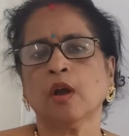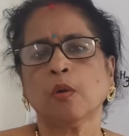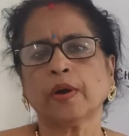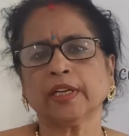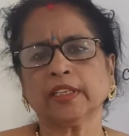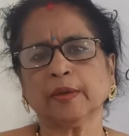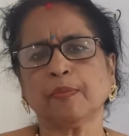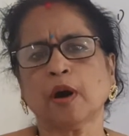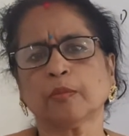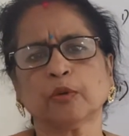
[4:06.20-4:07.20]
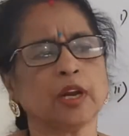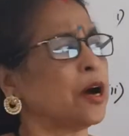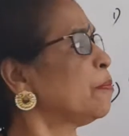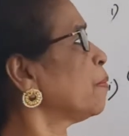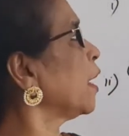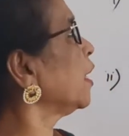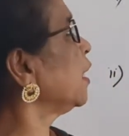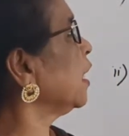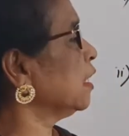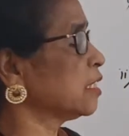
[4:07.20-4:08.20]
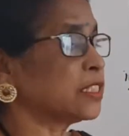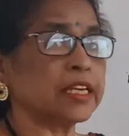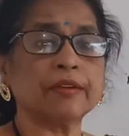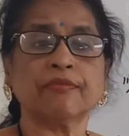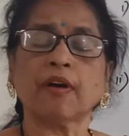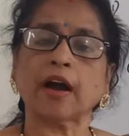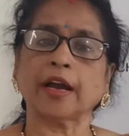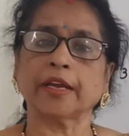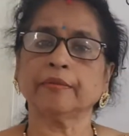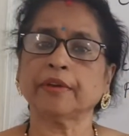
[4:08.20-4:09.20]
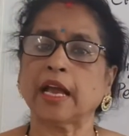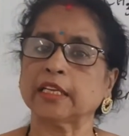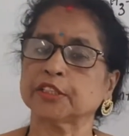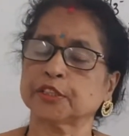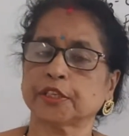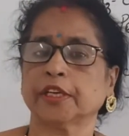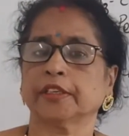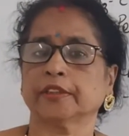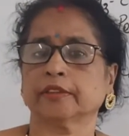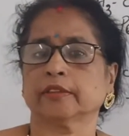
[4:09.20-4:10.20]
What is the formula of pentene? C5H10.